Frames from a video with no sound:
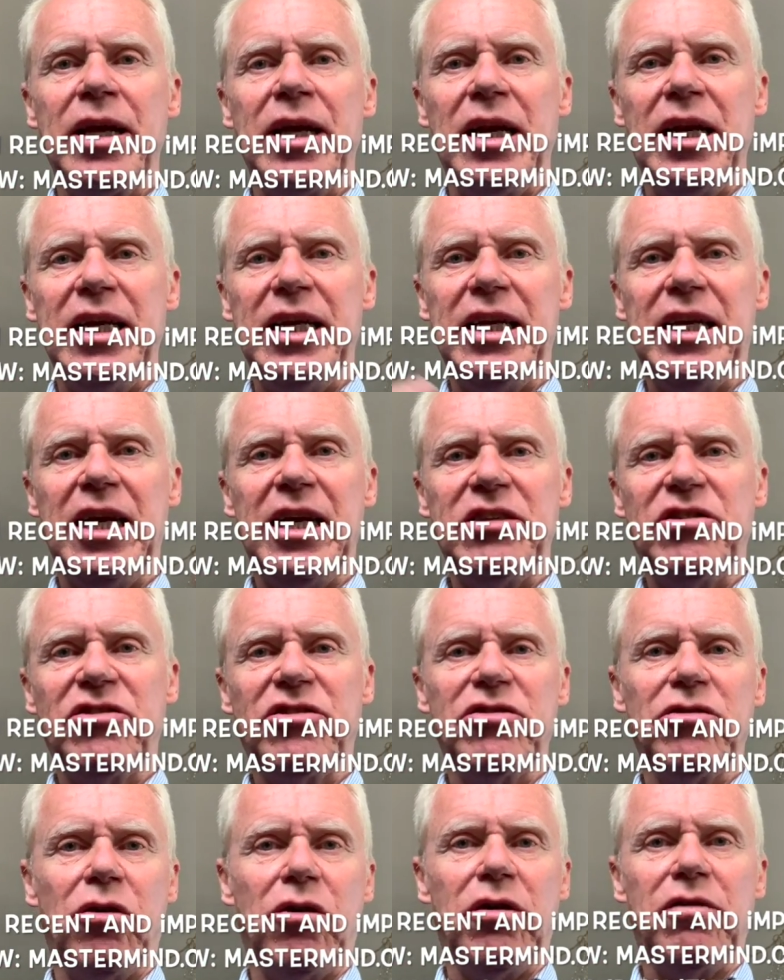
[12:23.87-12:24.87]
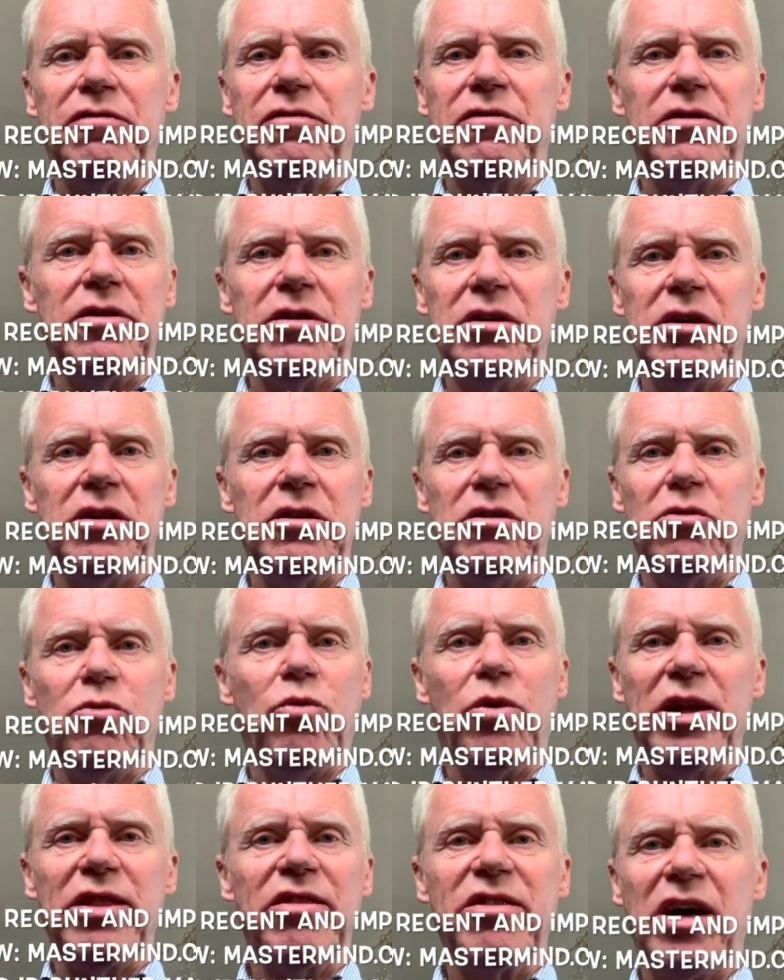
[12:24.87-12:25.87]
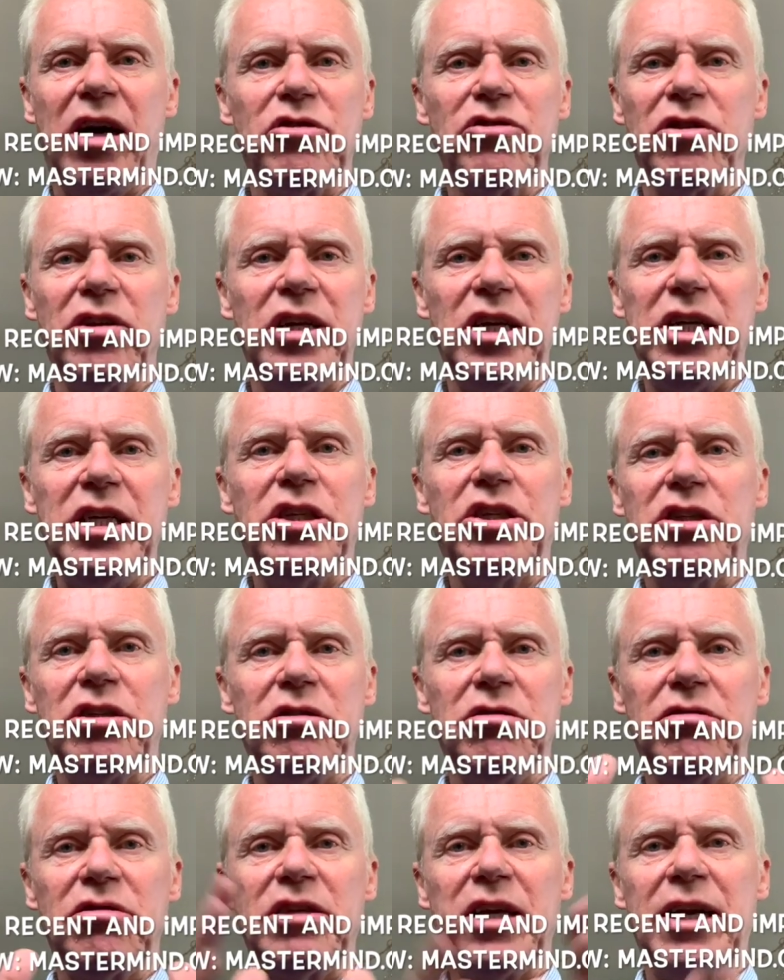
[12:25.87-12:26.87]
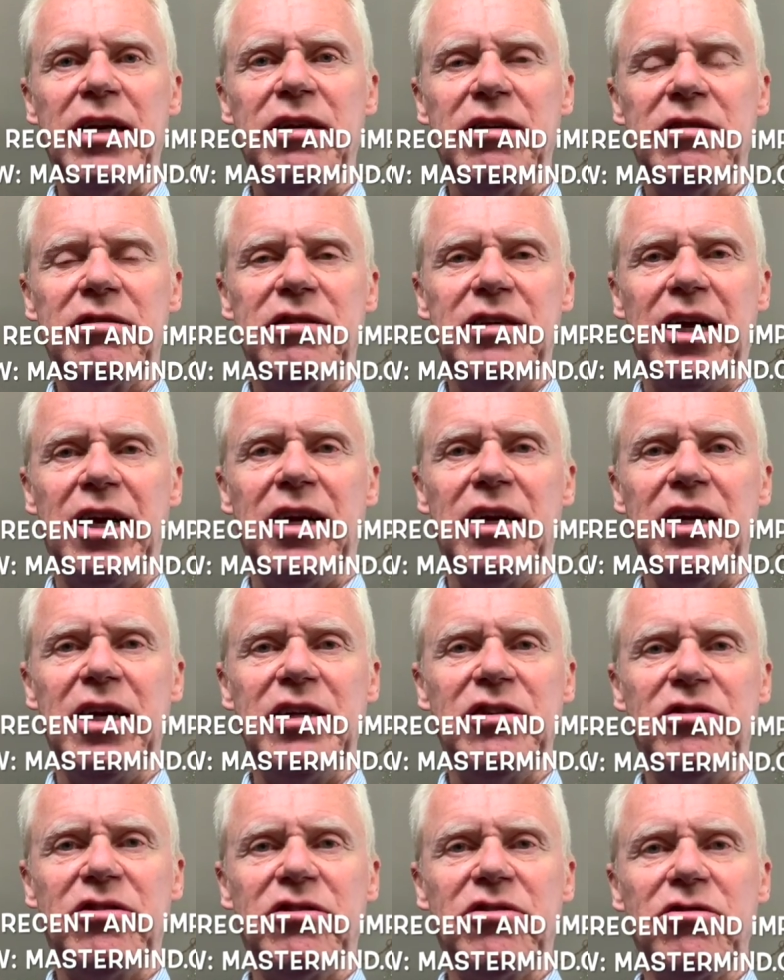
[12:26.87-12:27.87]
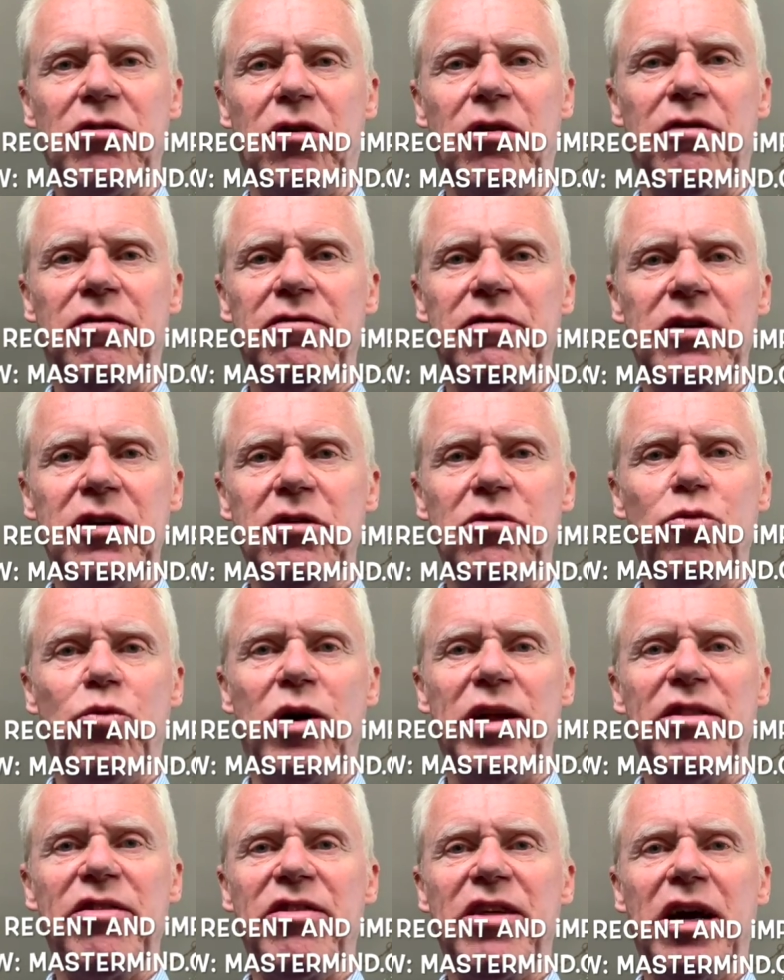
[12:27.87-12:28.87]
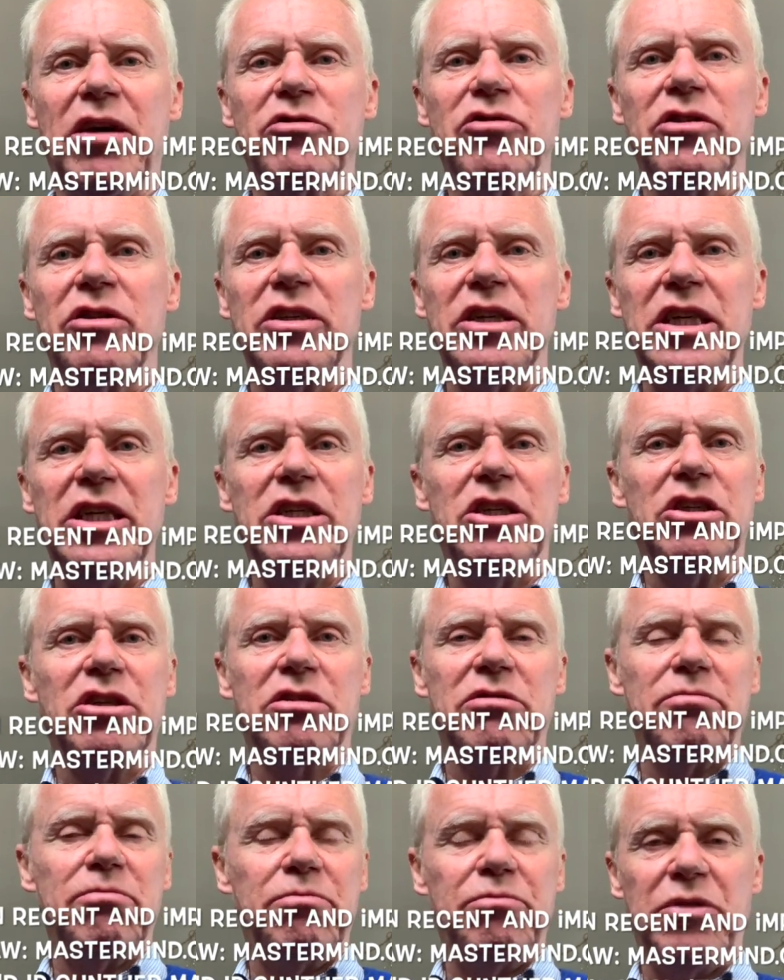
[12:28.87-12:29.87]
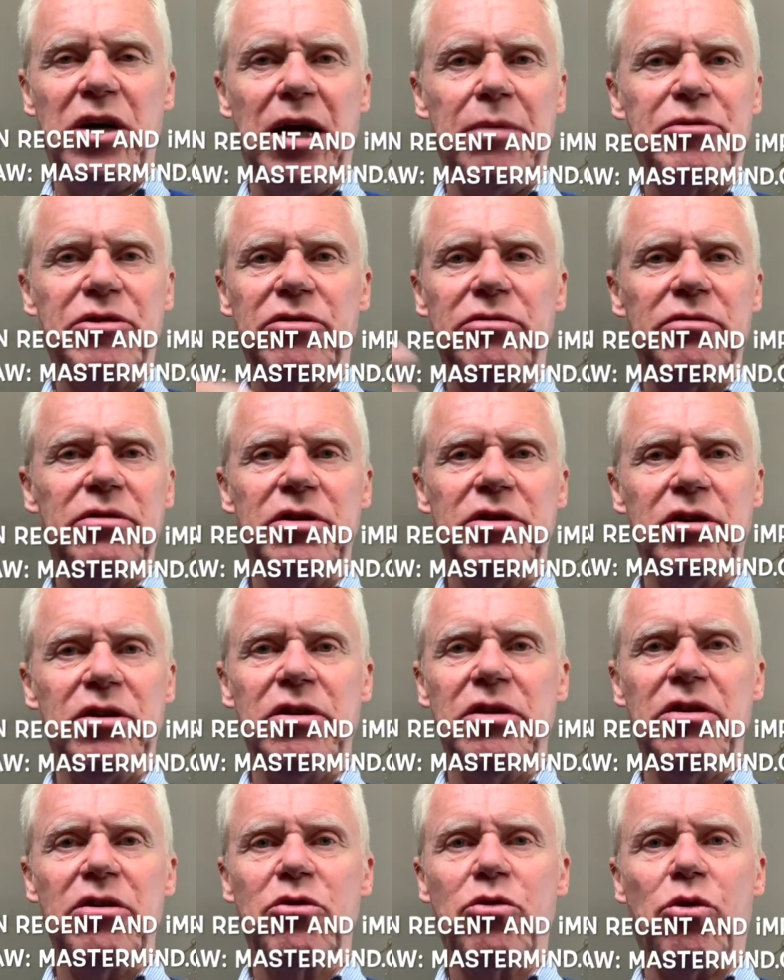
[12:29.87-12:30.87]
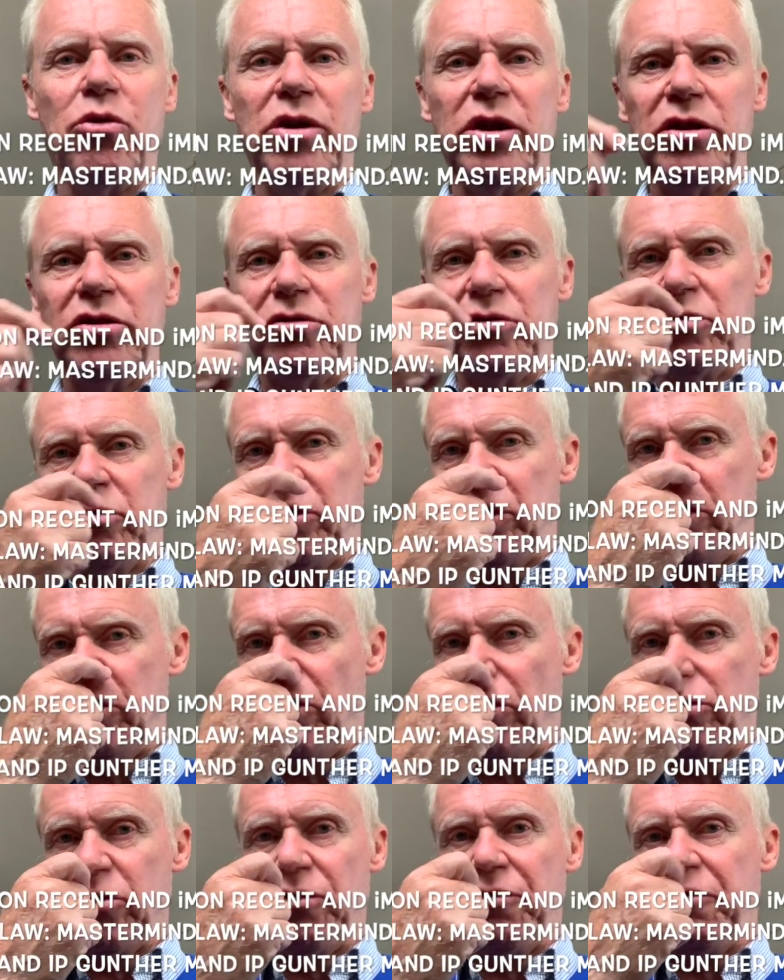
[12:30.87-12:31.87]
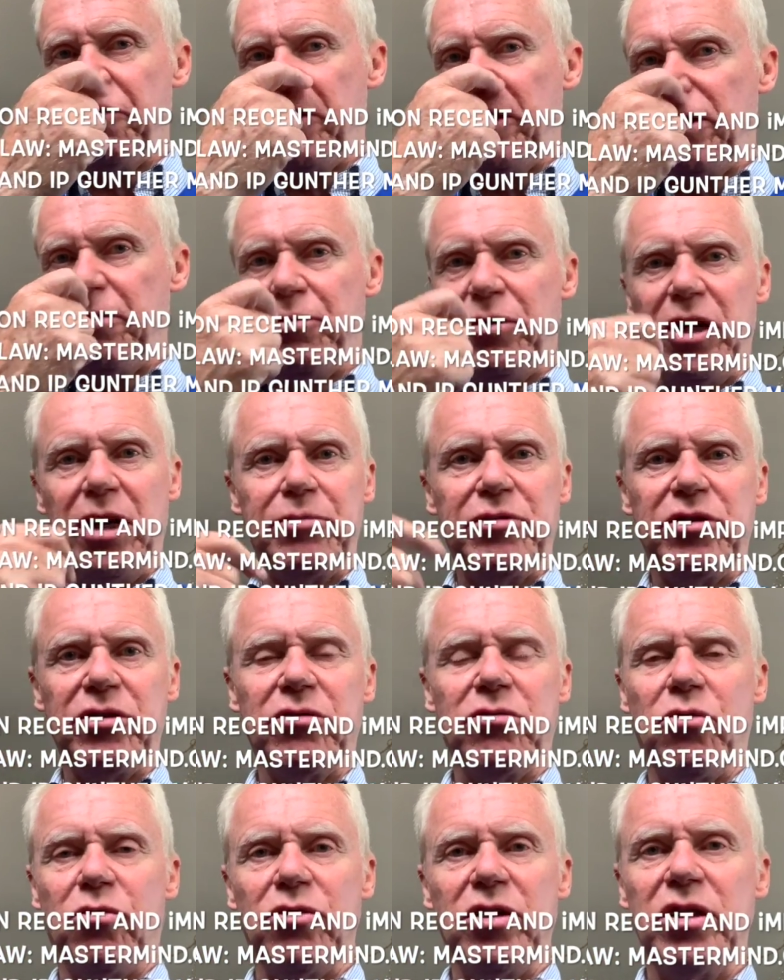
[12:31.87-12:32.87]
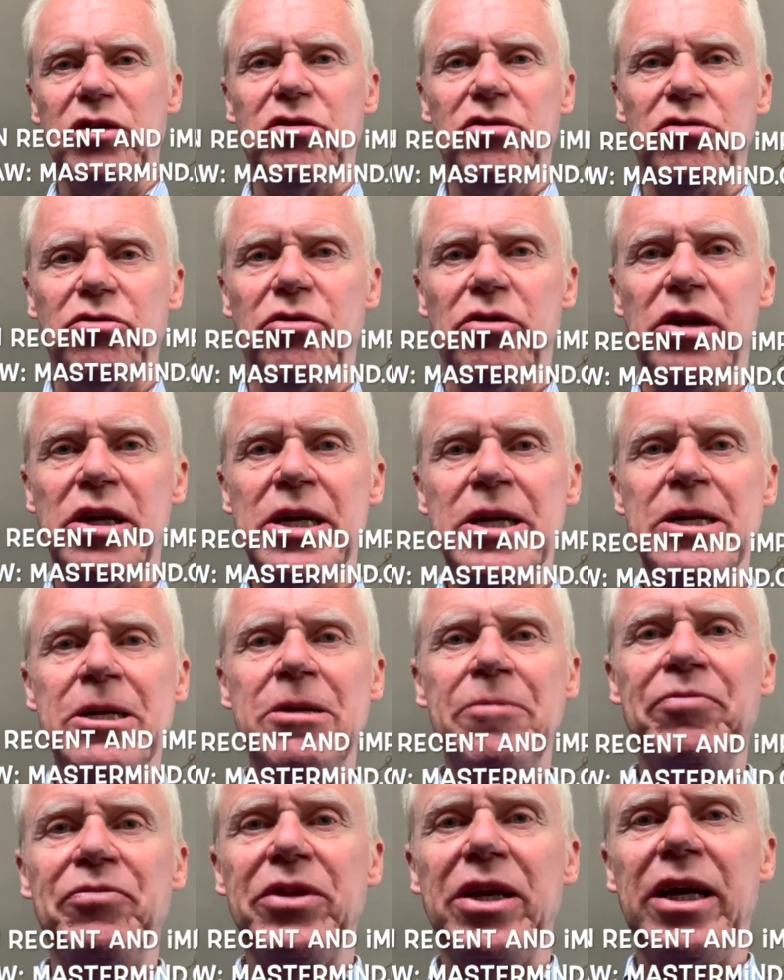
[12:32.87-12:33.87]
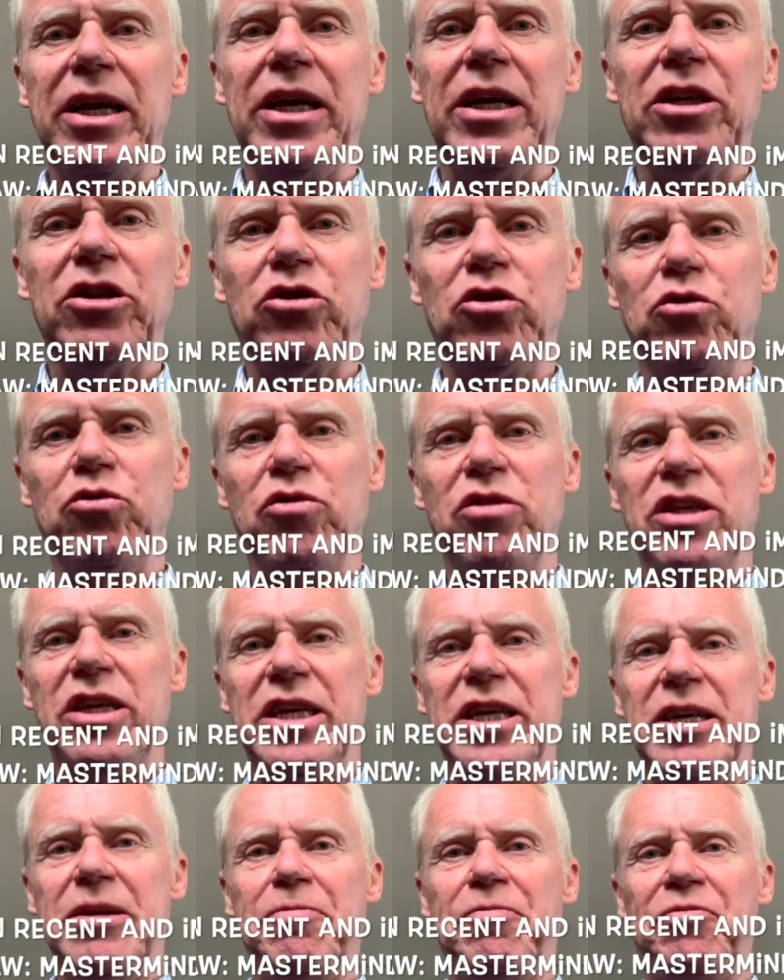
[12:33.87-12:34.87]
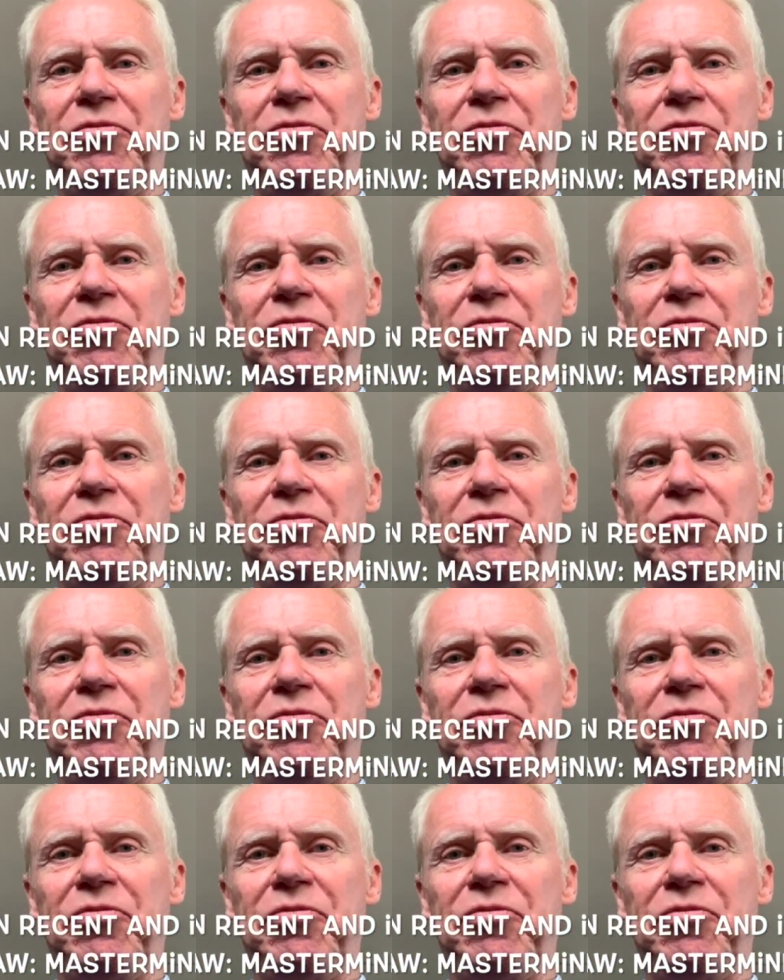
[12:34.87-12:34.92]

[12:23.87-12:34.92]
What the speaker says: Lead lists of 1,000 each, your 10 lists of 1,000 each, perhaps according to geography, perhaps according to the